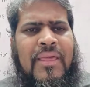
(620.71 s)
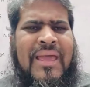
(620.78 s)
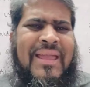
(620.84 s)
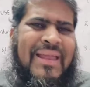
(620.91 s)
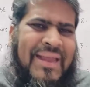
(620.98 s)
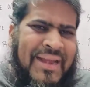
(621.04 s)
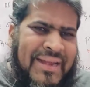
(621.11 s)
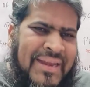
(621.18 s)

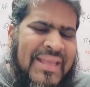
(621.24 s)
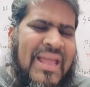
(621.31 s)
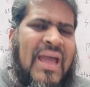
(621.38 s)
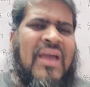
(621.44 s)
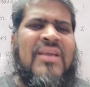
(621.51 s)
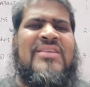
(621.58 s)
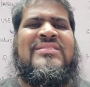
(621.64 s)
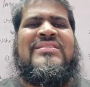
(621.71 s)
that India
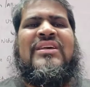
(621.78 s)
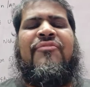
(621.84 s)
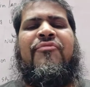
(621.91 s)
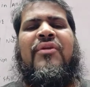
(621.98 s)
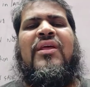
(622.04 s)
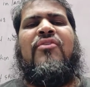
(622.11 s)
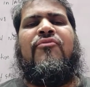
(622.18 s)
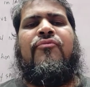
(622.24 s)
is
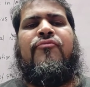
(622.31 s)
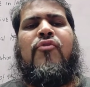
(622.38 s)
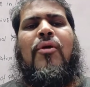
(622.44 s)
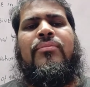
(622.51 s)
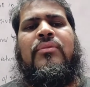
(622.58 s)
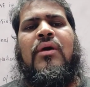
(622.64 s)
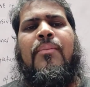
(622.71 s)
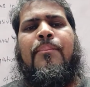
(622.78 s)
suffering
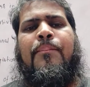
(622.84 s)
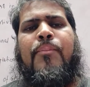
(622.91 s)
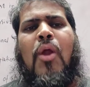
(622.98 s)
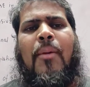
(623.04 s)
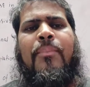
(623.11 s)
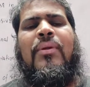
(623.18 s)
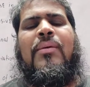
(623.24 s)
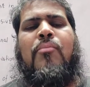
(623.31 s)
from the
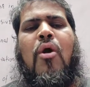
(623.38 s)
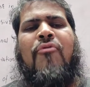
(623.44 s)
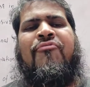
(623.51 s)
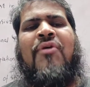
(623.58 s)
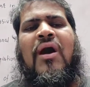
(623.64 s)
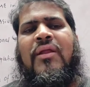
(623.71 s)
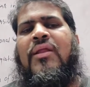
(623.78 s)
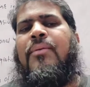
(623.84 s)
problem
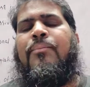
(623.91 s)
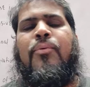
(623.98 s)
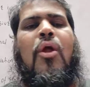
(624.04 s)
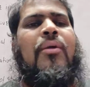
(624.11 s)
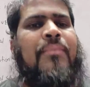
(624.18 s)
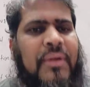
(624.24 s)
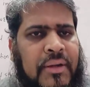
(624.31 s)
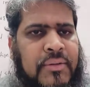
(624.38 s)
of
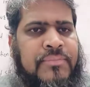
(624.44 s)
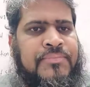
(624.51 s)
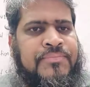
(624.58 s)
unemployment.